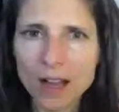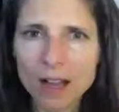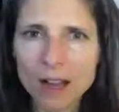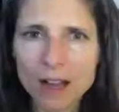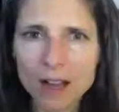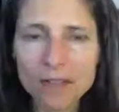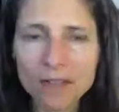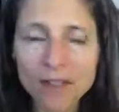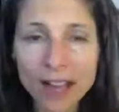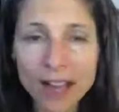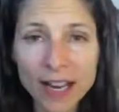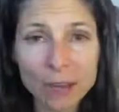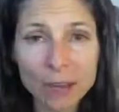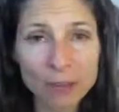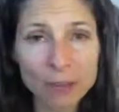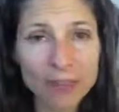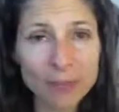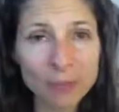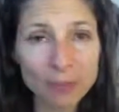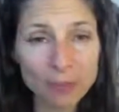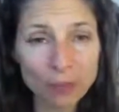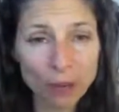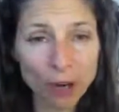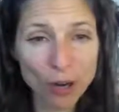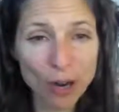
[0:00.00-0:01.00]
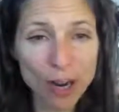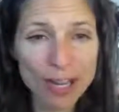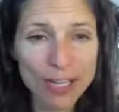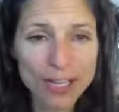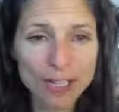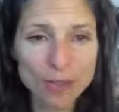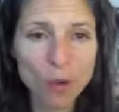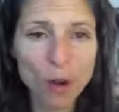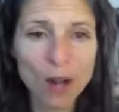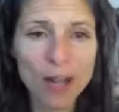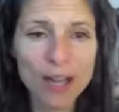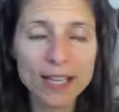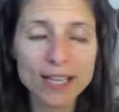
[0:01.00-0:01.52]
availably
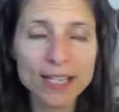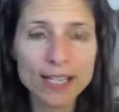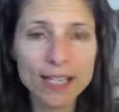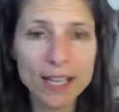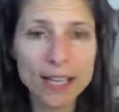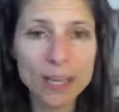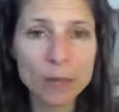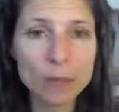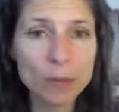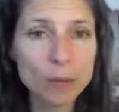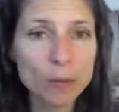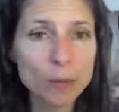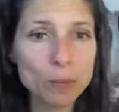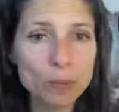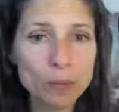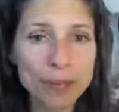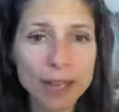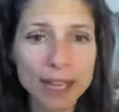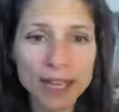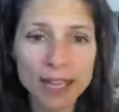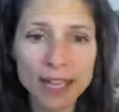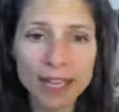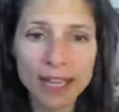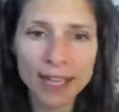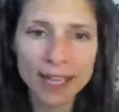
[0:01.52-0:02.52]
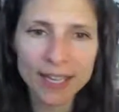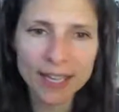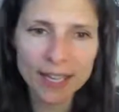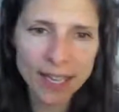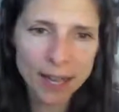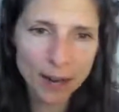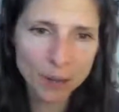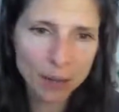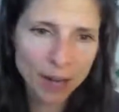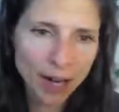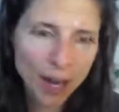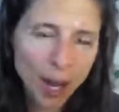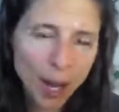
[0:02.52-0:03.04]
price-wise. It will
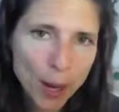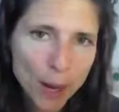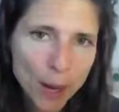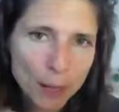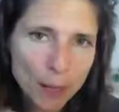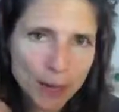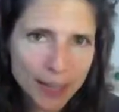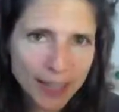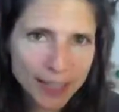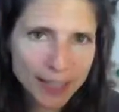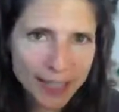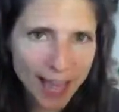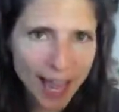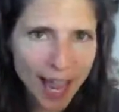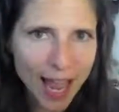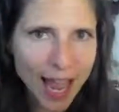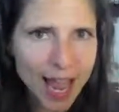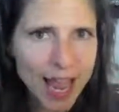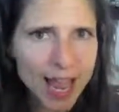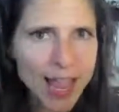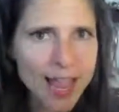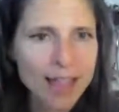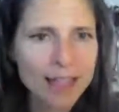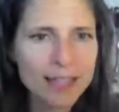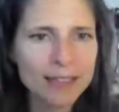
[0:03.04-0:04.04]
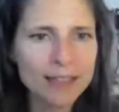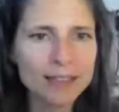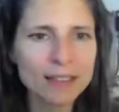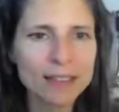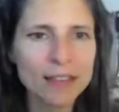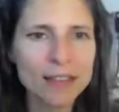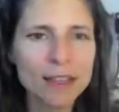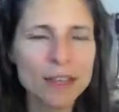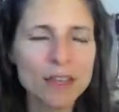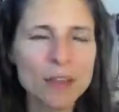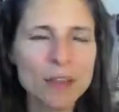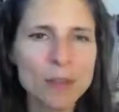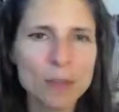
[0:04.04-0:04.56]
be, when I open
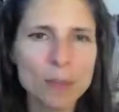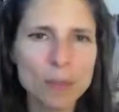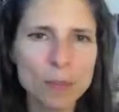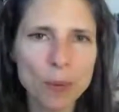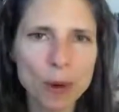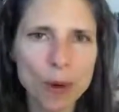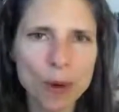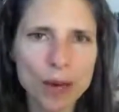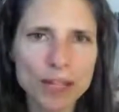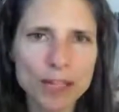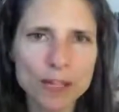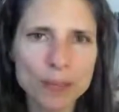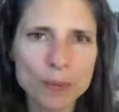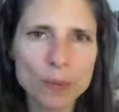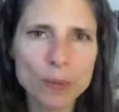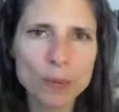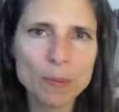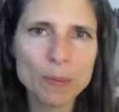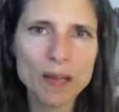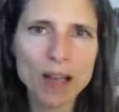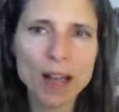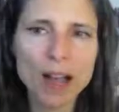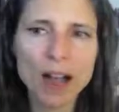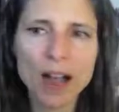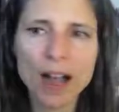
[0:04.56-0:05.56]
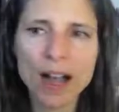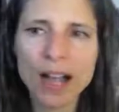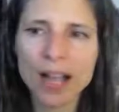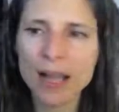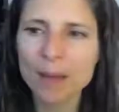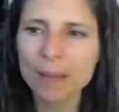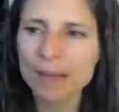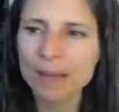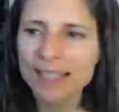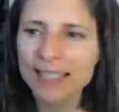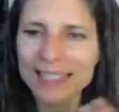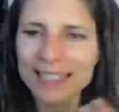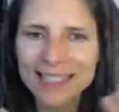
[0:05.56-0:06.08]
again, the price will be
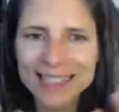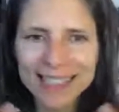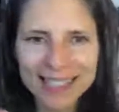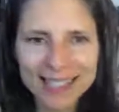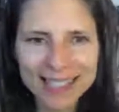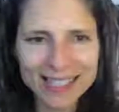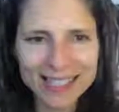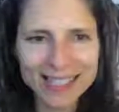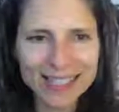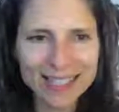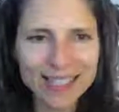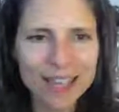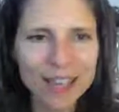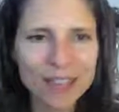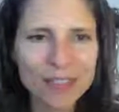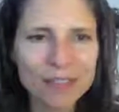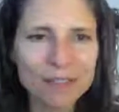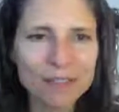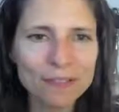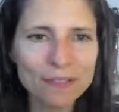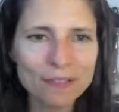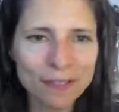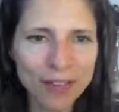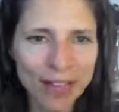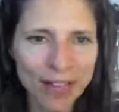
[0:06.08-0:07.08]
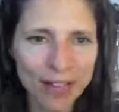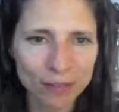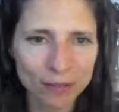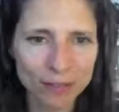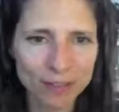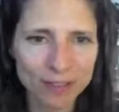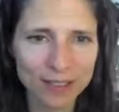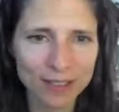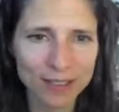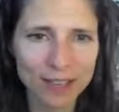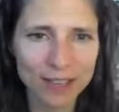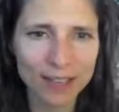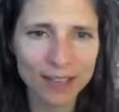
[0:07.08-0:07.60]
higher because this is like the
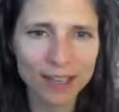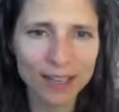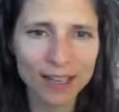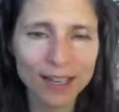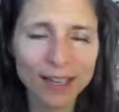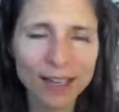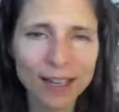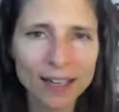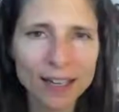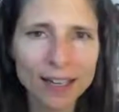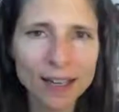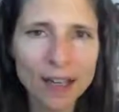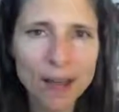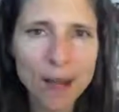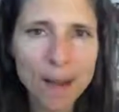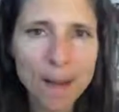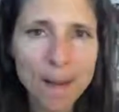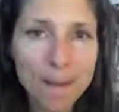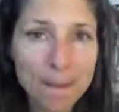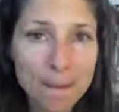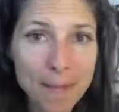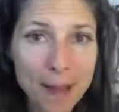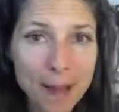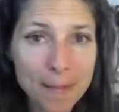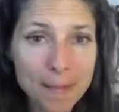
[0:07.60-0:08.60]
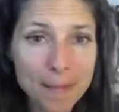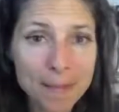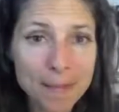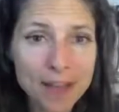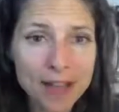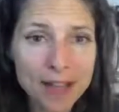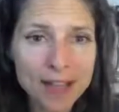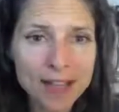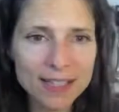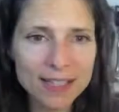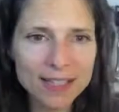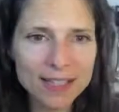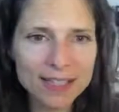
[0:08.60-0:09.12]
founding
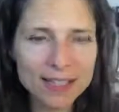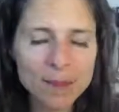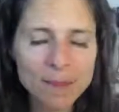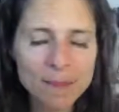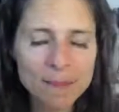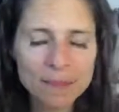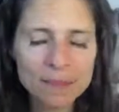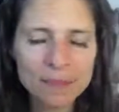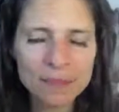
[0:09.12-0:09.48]
members.